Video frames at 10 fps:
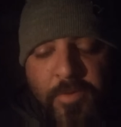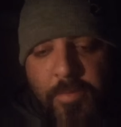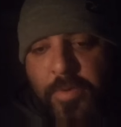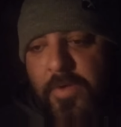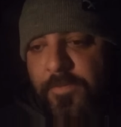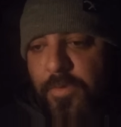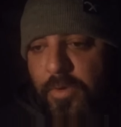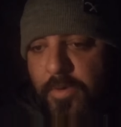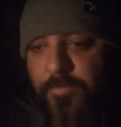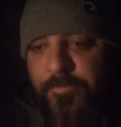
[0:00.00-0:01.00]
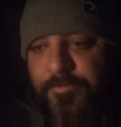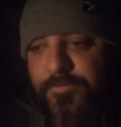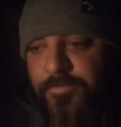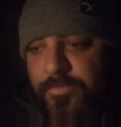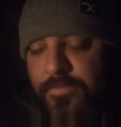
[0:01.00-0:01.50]
footprint for
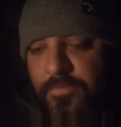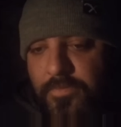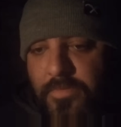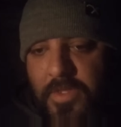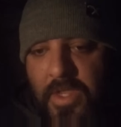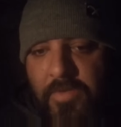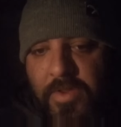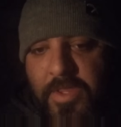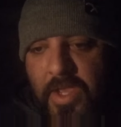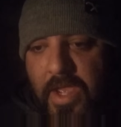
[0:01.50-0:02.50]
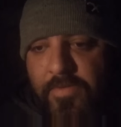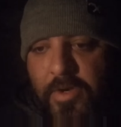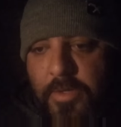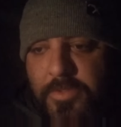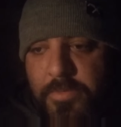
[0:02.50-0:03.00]
everything I
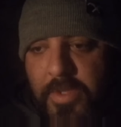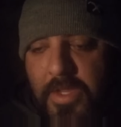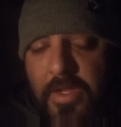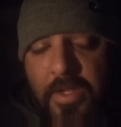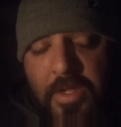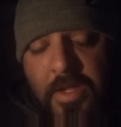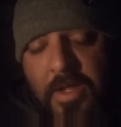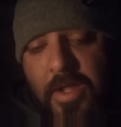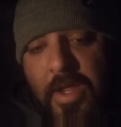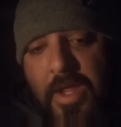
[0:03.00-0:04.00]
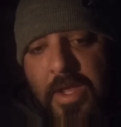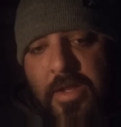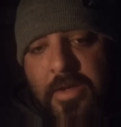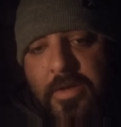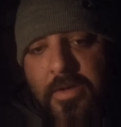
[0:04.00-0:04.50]
ever hope to be.
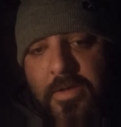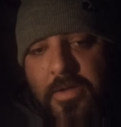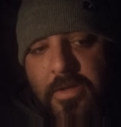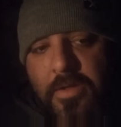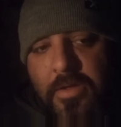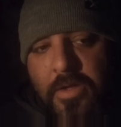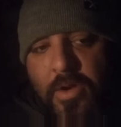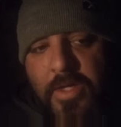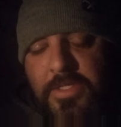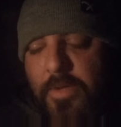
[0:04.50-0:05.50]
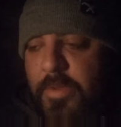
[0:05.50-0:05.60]
And, you know, I tell